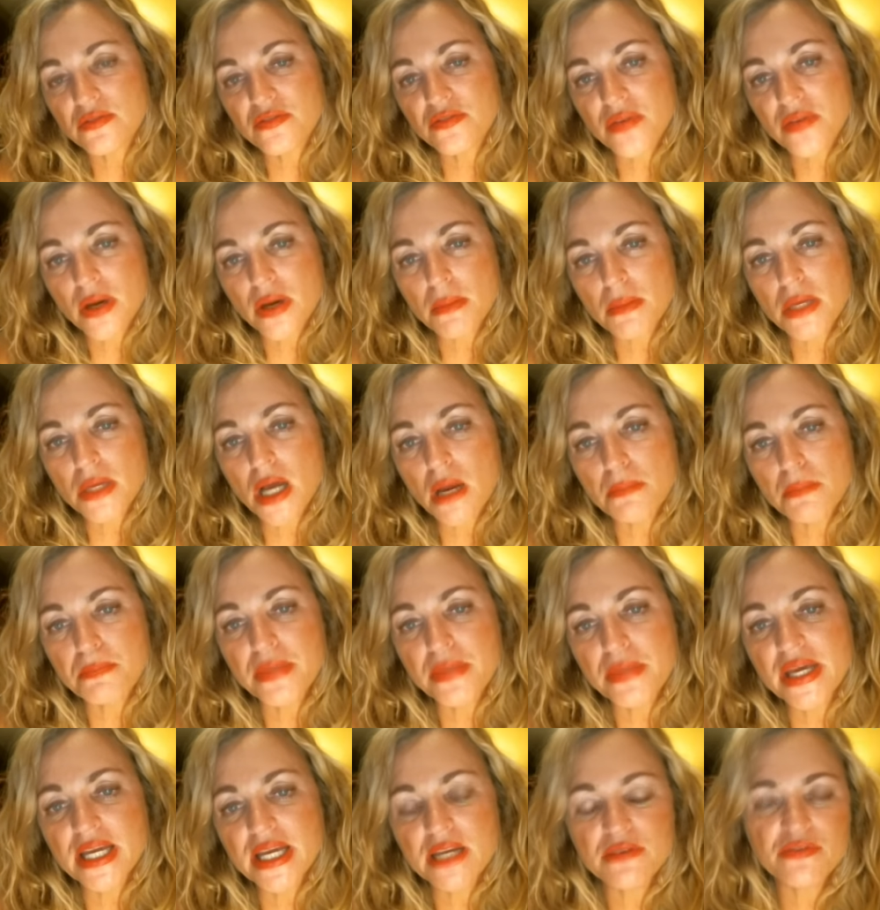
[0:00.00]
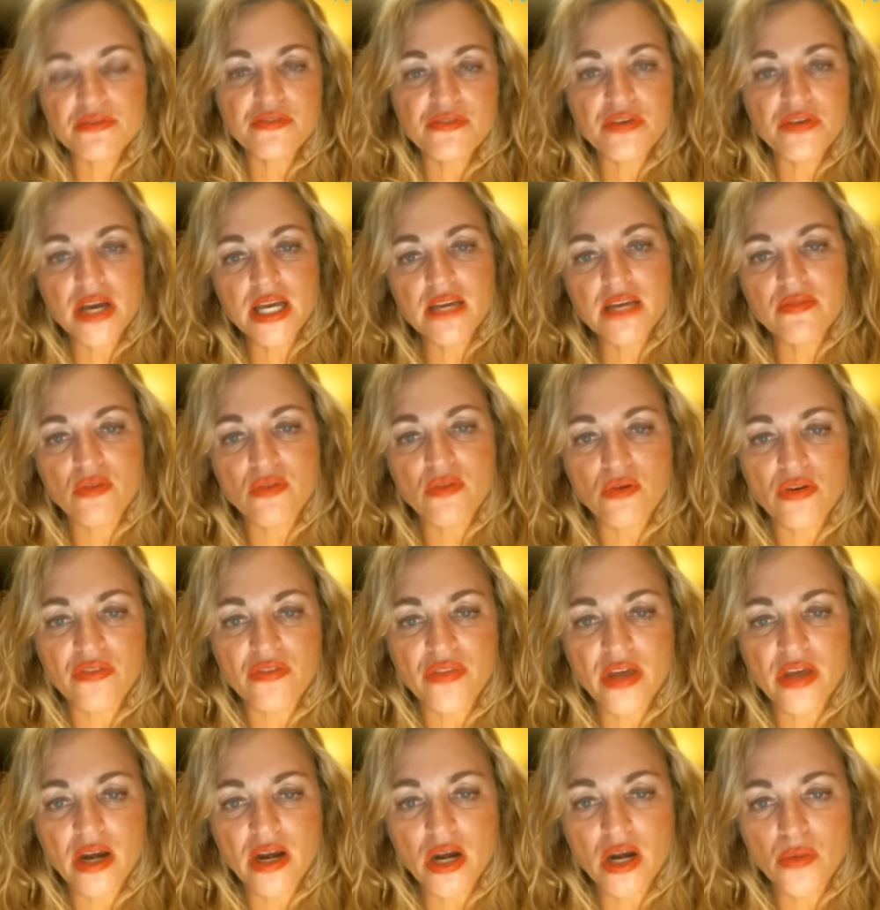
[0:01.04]
I'm, I'm big in favor of
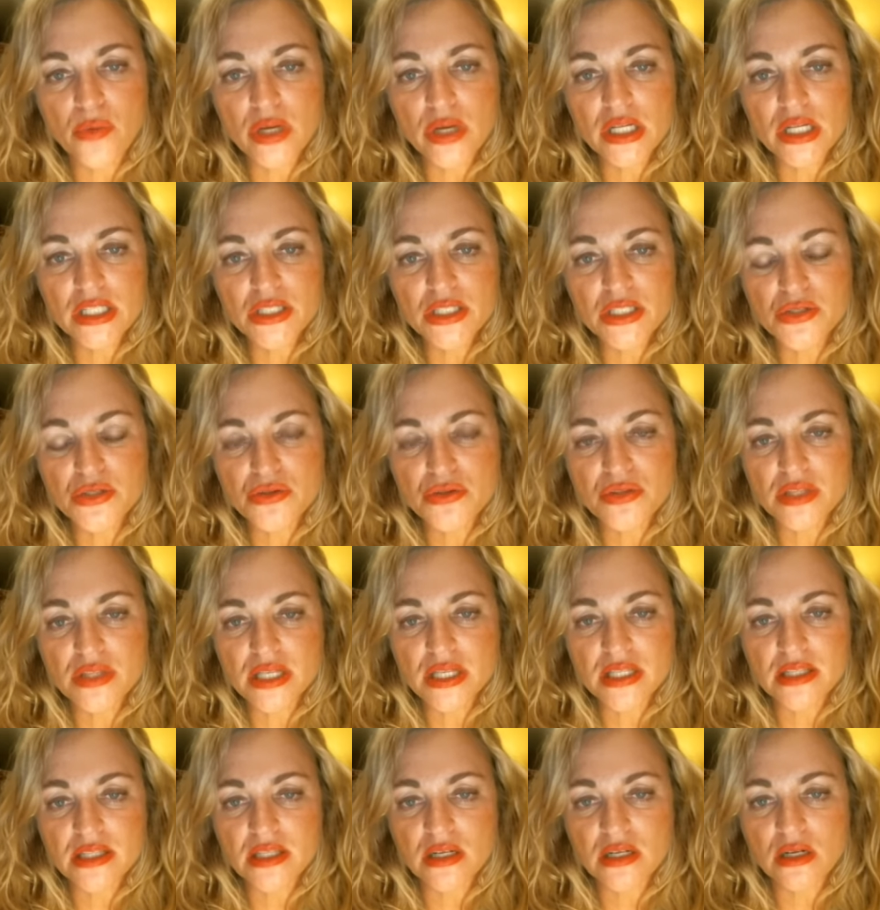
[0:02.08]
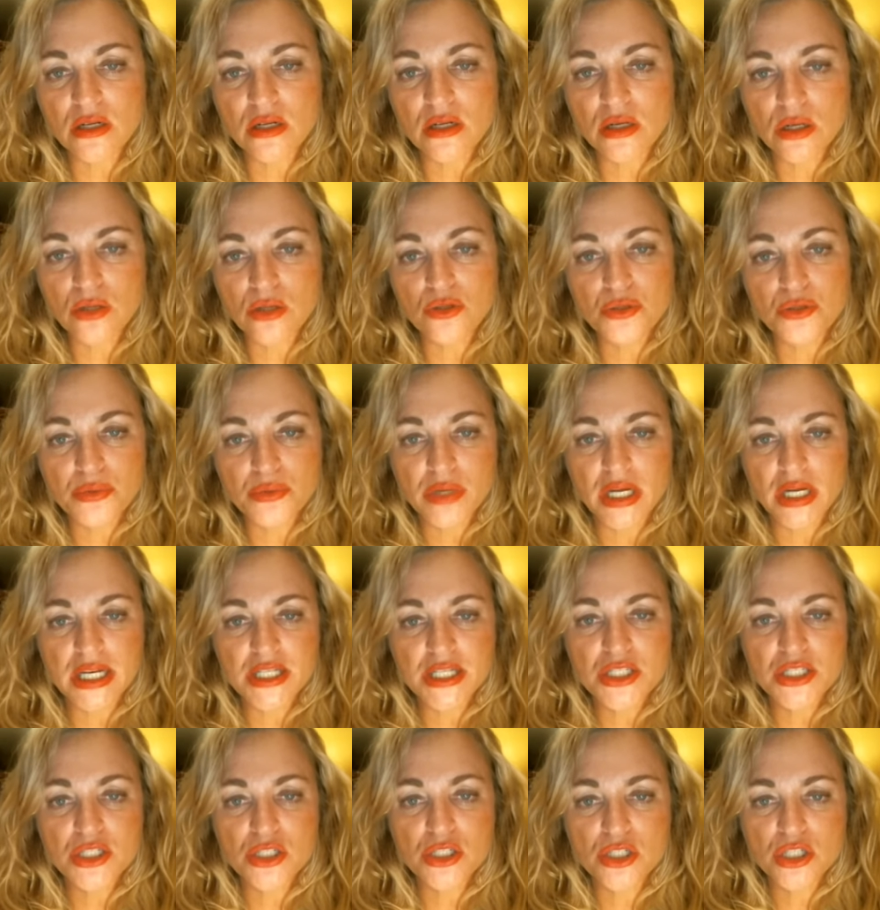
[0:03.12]
that. I really do think that a lot of good
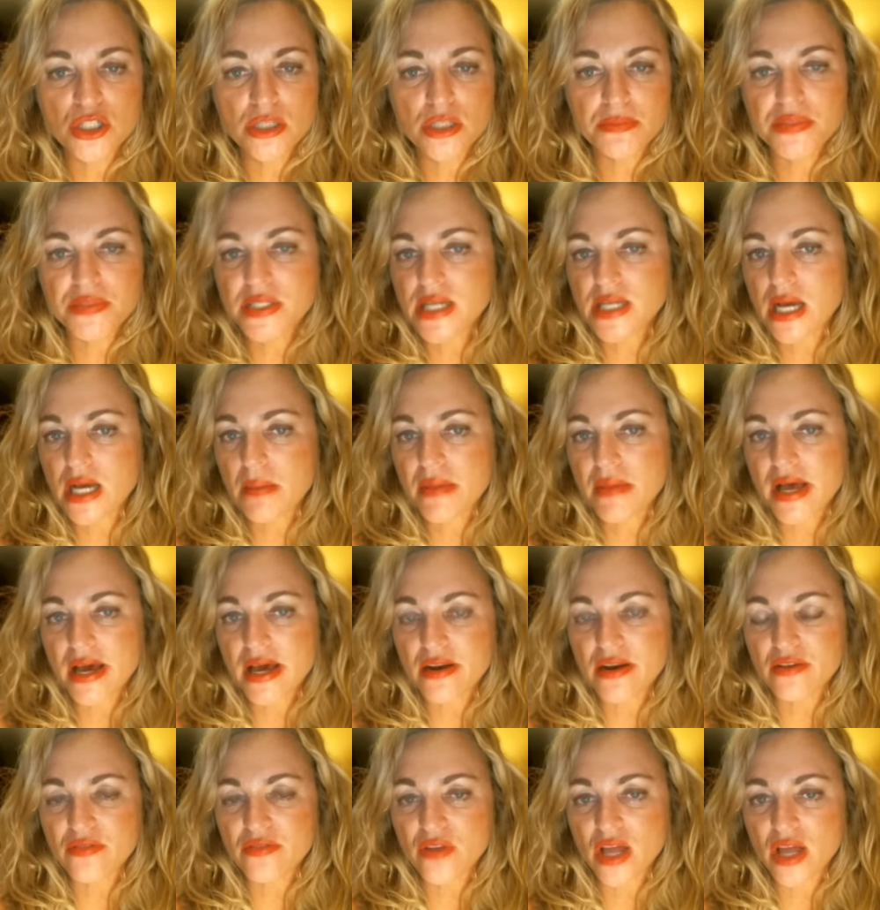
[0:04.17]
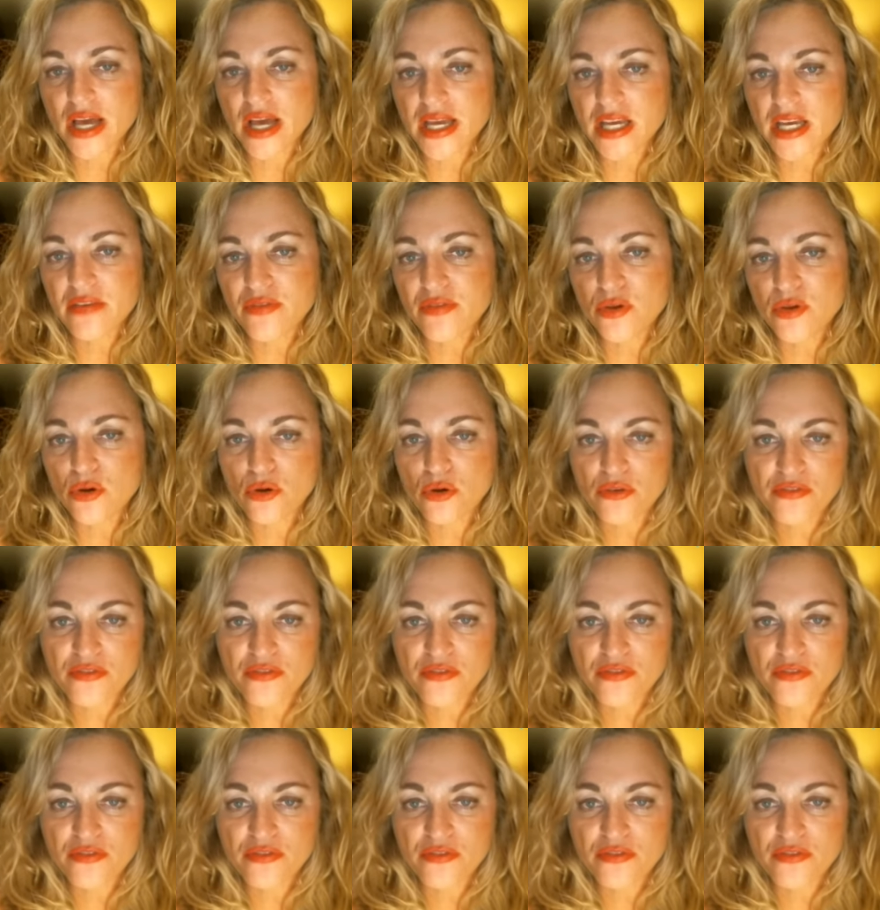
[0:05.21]
relationships come out of, like, if you're a